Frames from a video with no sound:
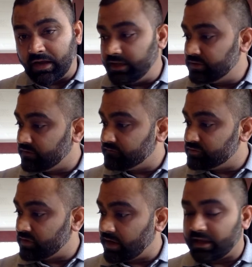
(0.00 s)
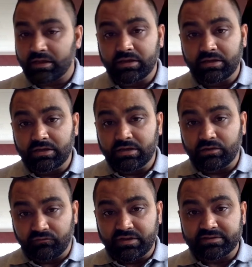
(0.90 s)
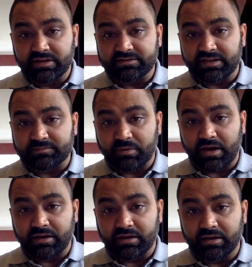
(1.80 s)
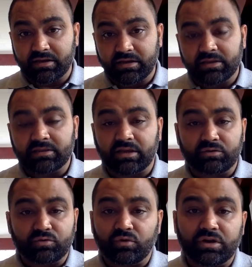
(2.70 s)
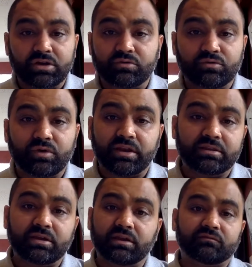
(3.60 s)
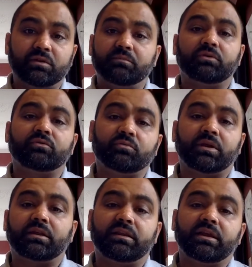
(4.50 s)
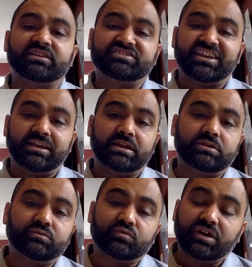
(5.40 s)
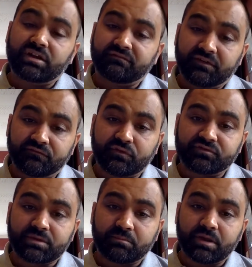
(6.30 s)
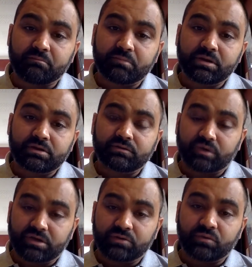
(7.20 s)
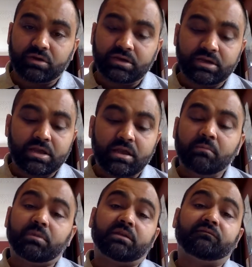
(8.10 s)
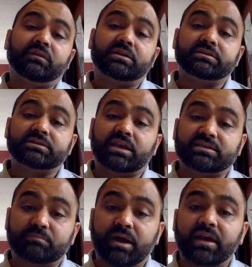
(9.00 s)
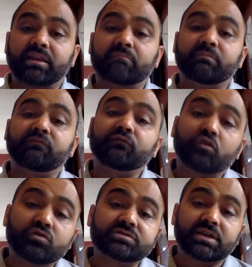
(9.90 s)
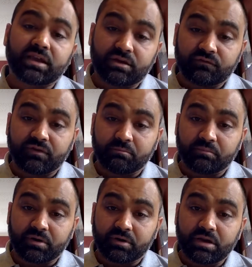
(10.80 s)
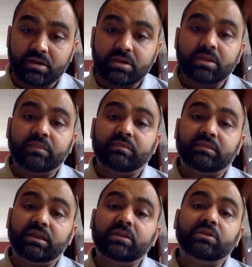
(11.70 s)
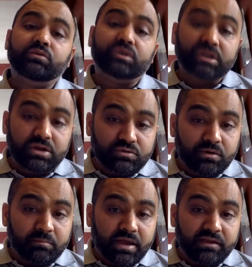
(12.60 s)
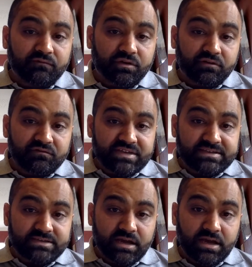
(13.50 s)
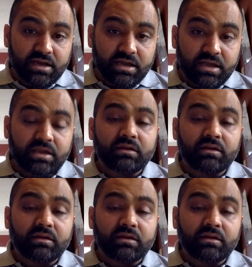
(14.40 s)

9th of July, your visa is expiring, then you don't need to do anything. It will be automatically extended to 25th of September 2020. But if it is expiring before 2nd of April, then you need to apply for a visa,